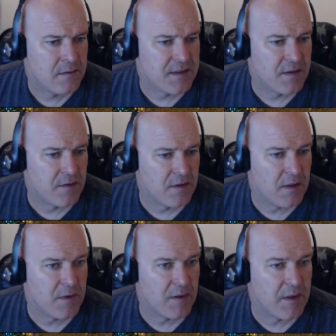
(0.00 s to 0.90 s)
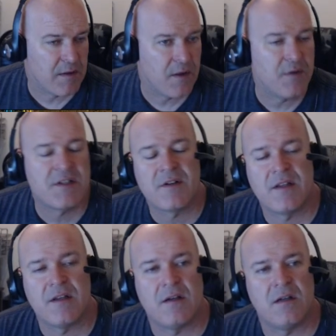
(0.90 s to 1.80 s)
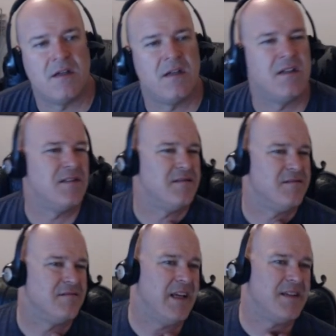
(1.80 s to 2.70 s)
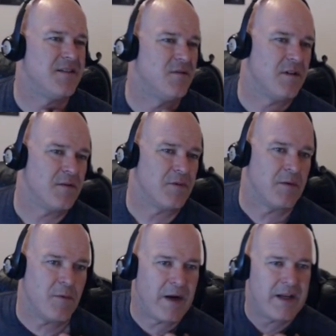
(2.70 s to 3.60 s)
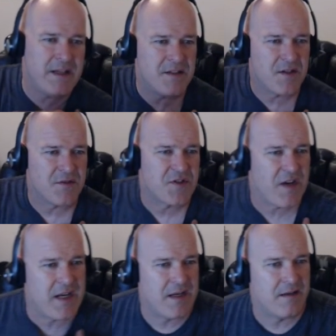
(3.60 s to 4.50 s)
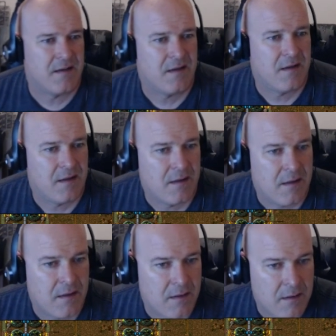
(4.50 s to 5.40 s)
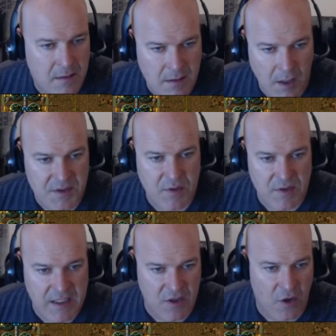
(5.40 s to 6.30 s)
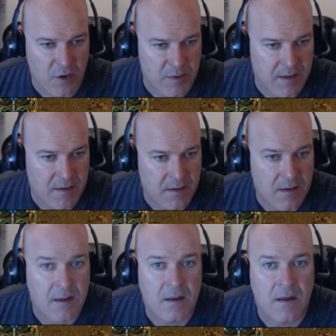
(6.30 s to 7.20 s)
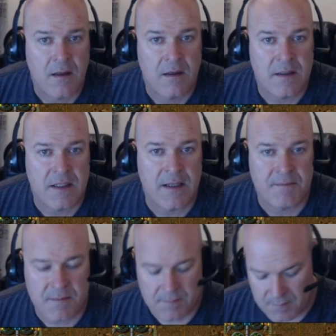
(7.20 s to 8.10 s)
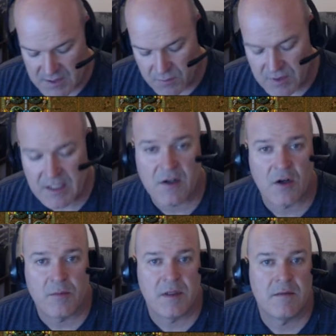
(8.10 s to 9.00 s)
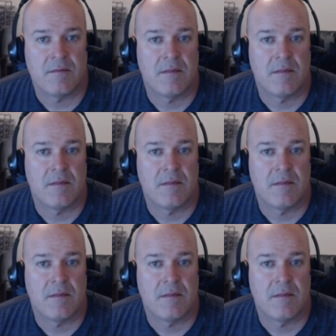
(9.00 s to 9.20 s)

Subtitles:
He's going the long way around. Oh, he's going to the, yeah, he's going the long way around. Why didn't he just go straight? Oh, he's going to get carbon. Yep, he's going to get carbon.